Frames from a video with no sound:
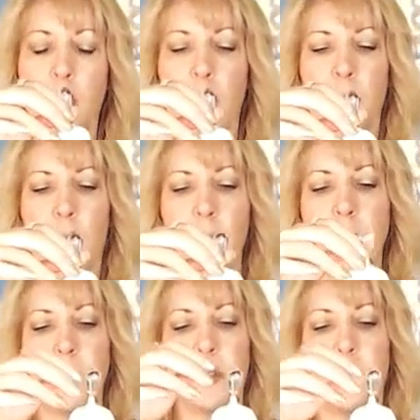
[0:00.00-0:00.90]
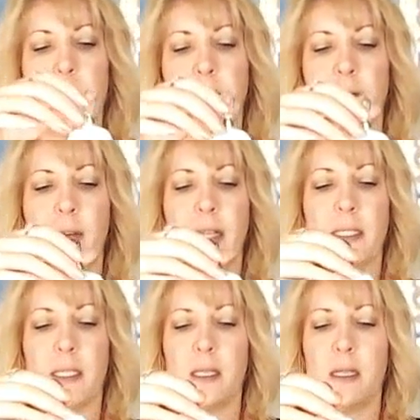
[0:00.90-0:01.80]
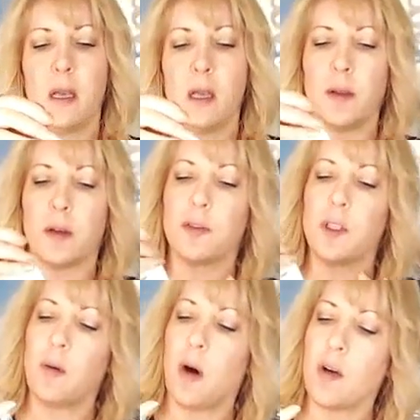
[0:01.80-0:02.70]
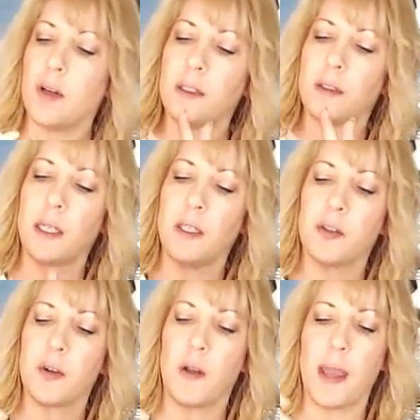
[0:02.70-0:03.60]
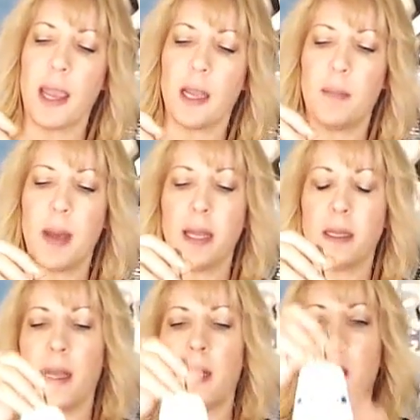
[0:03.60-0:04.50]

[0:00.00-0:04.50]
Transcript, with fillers: I thought maybe it was going to be a Fenton. There's no artist signature on the hand painting,